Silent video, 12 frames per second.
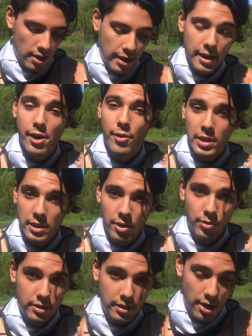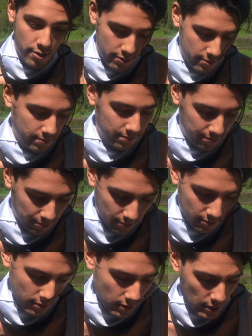here in the reserve,
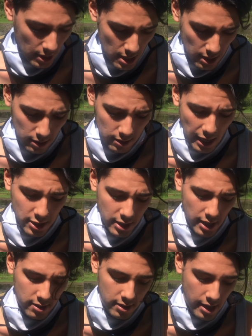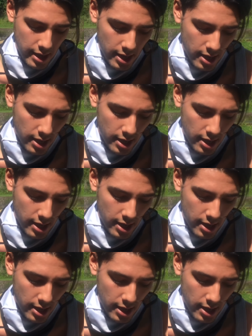such as the,